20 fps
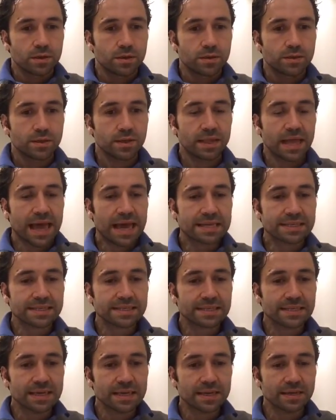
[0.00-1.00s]
the
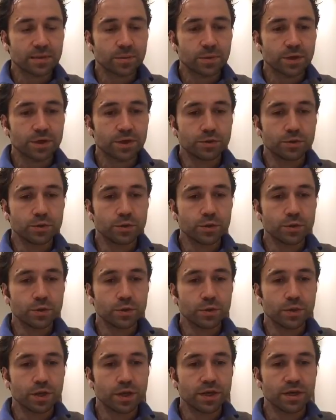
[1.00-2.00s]
next thing that we can
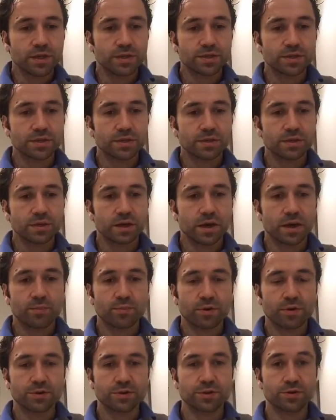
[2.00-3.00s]
do is a
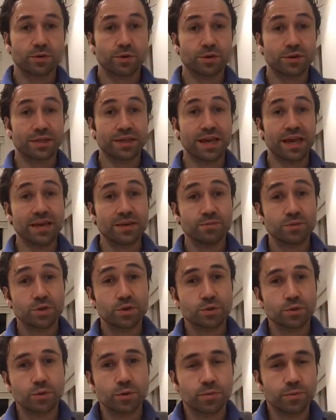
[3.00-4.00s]
process called
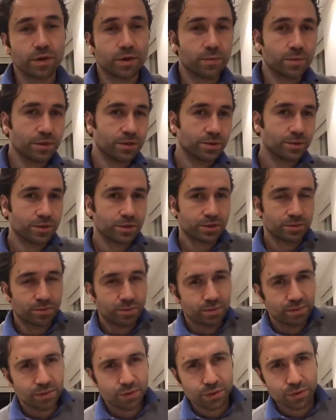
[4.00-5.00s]
GameStorming, which was
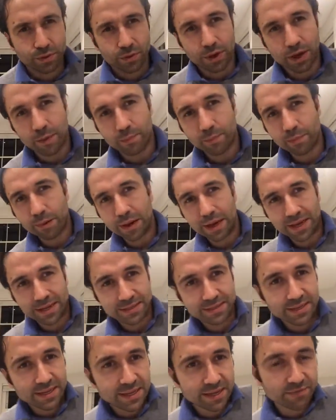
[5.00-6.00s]
thought up by
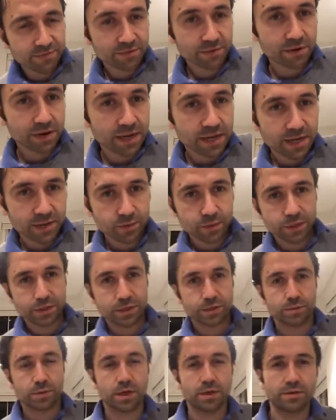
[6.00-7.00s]
Dave Gray, which
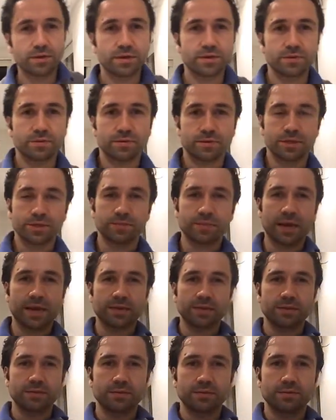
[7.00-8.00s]
is one of the
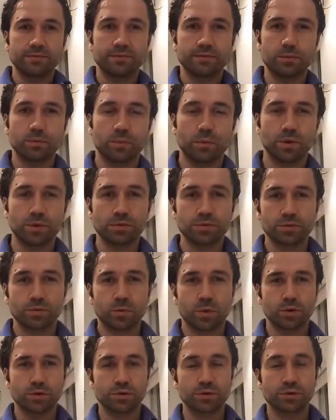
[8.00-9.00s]
respected, most
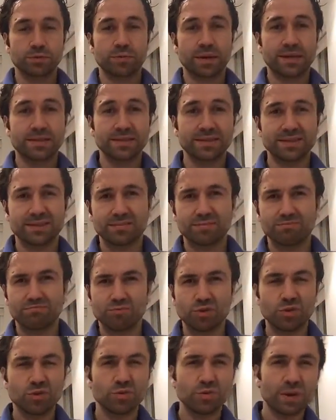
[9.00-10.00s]
most respected
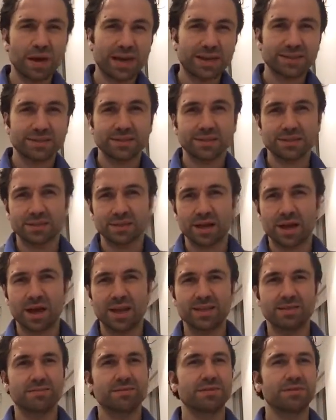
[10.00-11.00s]
U X
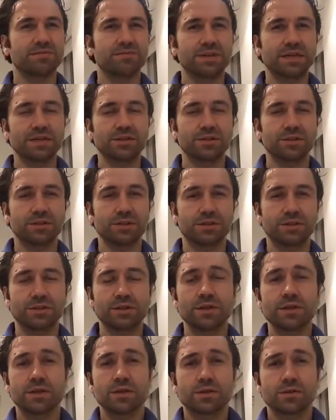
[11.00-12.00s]
designer innovation
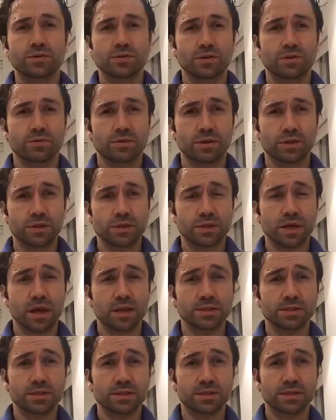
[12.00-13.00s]
sort of
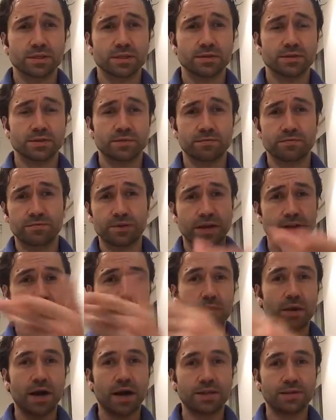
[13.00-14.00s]
consultants. Is a friend of
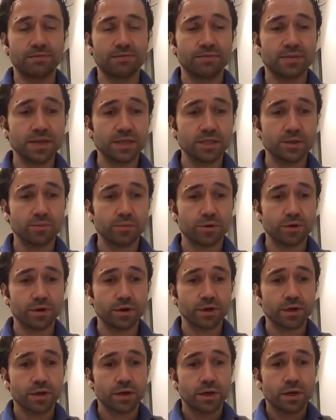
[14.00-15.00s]
mine on
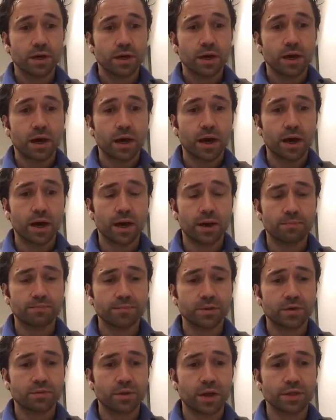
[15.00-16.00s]
Facebook. Um,
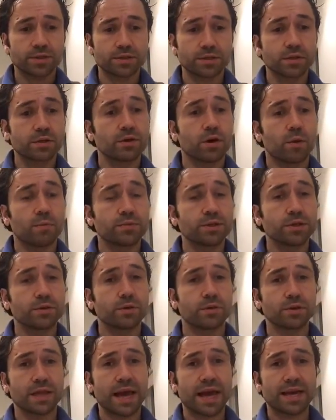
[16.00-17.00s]
he runs a company
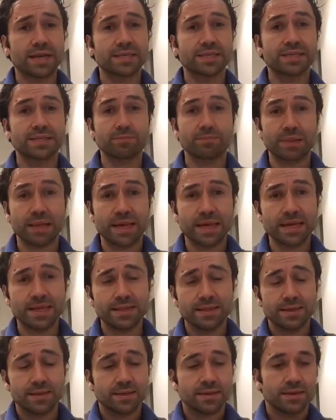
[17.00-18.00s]
called
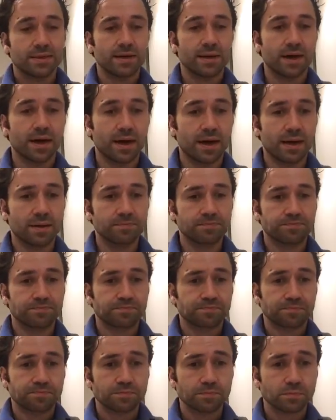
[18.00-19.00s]
X-Plane. Um,
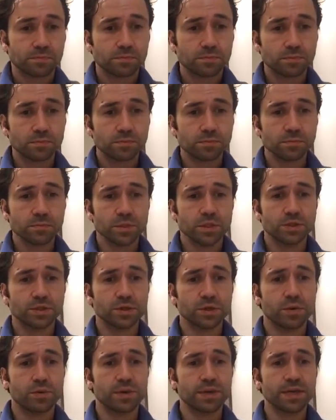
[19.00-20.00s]
and
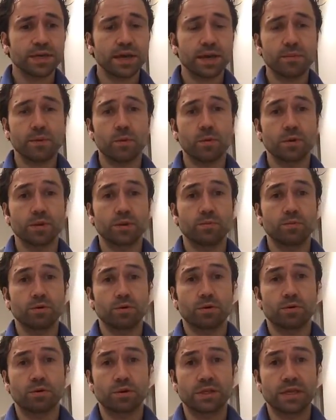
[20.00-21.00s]
so he came up with a
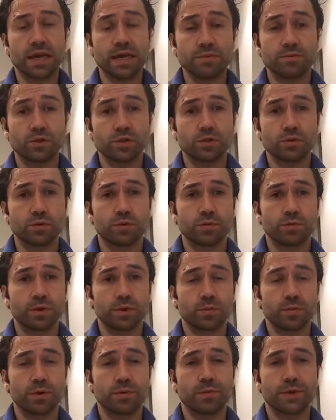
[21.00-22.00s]
book called
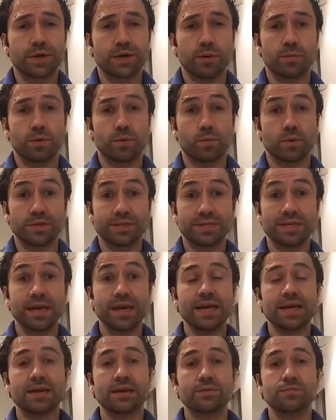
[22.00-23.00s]
GameStorming, where we come up with
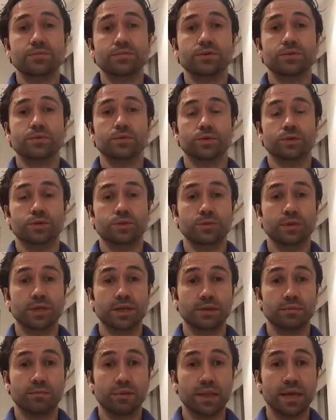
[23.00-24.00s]
games which we
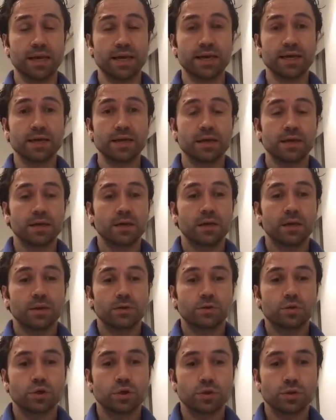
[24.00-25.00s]
can play
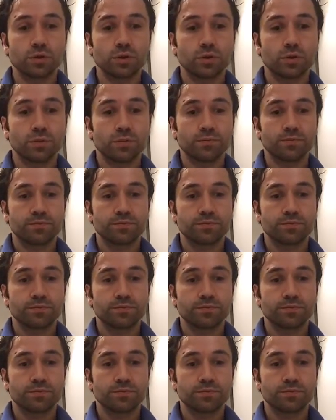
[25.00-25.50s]
to